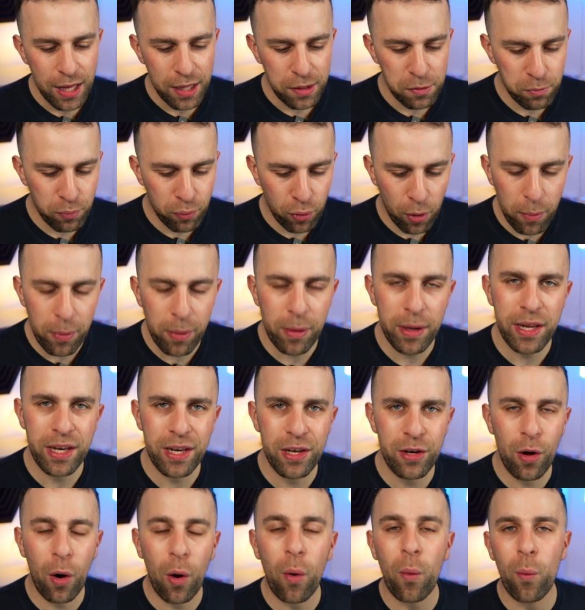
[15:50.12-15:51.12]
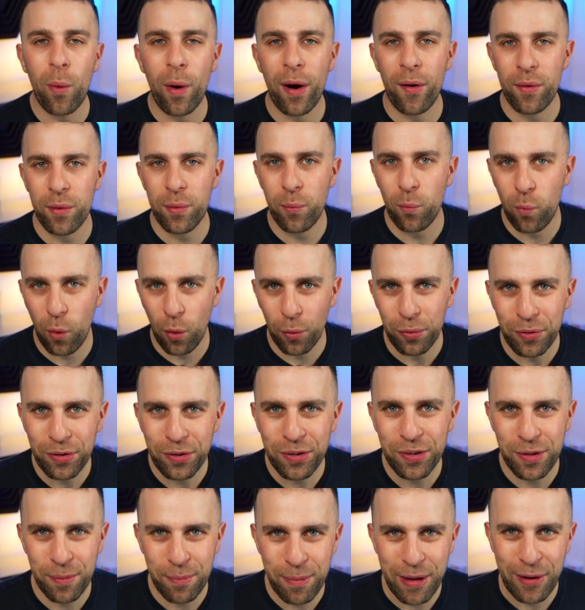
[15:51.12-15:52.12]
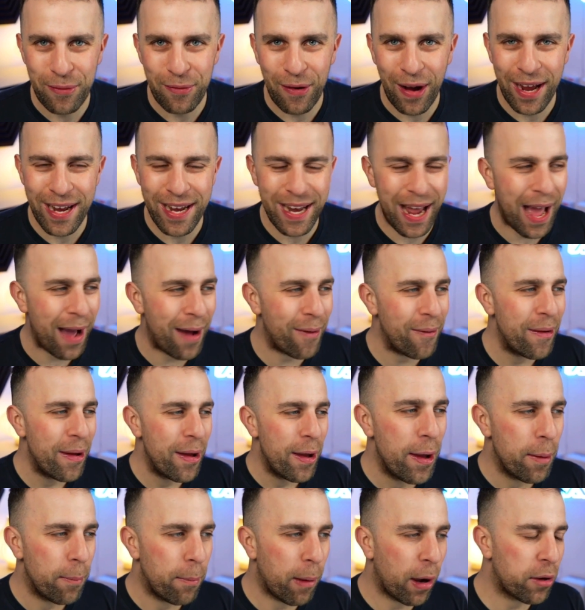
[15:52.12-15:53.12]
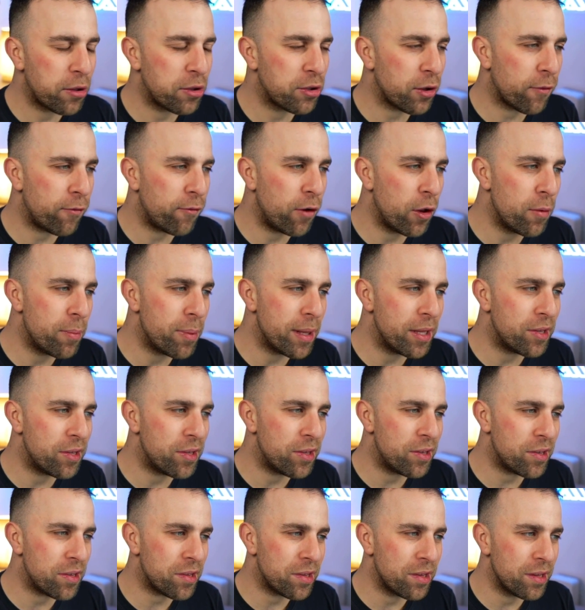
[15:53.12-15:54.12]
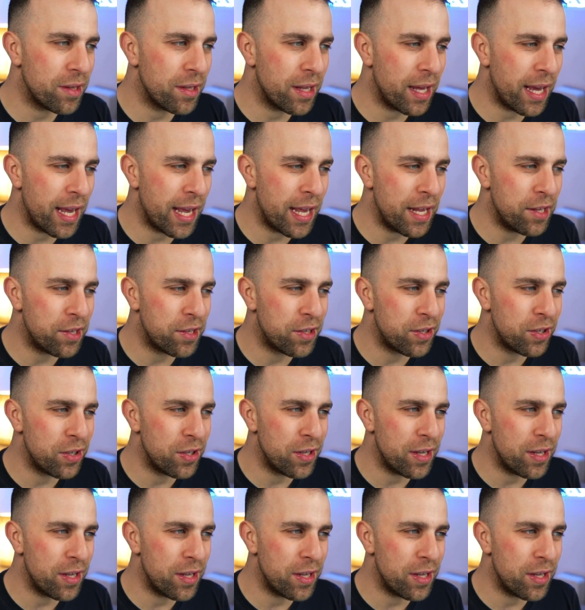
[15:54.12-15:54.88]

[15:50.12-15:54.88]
it's probably not where it wants to be right now. Microsoft Loop is, is